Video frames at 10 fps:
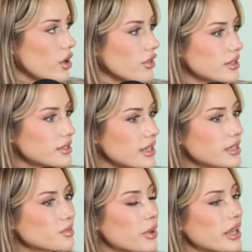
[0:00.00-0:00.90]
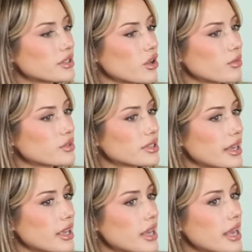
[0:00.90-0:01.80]
and all these things, but it's almost
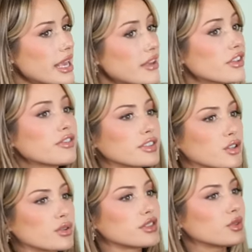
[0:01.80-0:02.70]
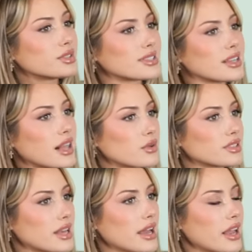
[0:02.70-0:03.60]
like even if it's close to you, it's still
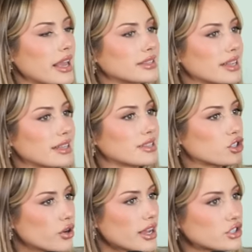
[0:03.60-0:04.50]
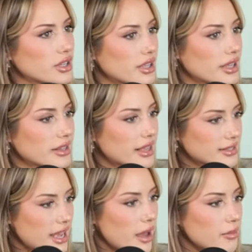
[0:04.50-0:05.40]
outside. It's it's a tragedy
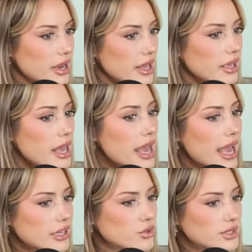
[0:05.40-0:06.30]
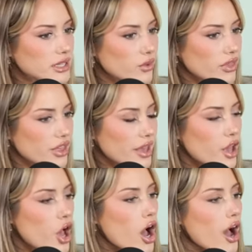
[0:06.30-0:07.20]
that's happening and you deal with it.
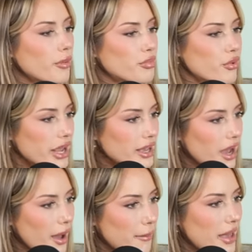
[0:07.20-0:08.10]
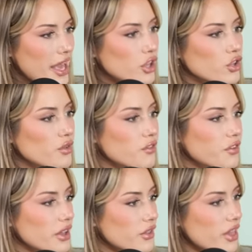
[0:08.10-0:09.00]
A breakup you
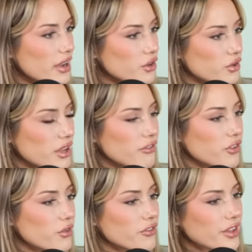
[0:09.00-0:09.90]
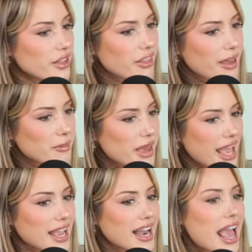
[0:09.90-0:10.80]
feel that grief, you feel that
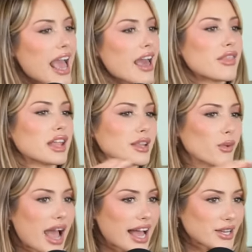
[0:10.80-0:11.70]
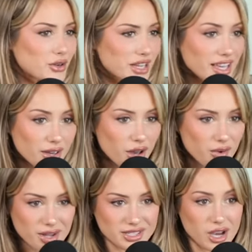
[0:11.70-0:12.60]
pain, and then you add your
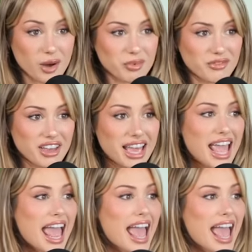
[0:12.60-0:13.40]
ego on top of it,